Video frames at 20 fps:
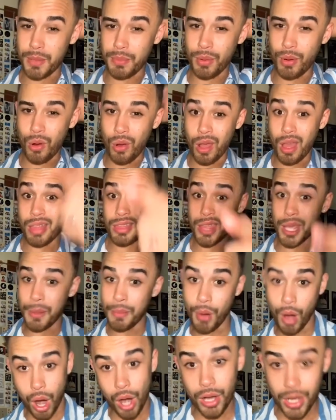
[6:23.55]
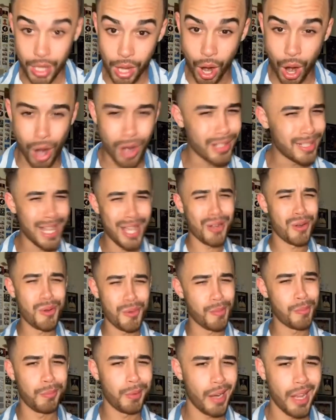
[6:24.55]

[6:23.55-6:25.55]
and it was really funny to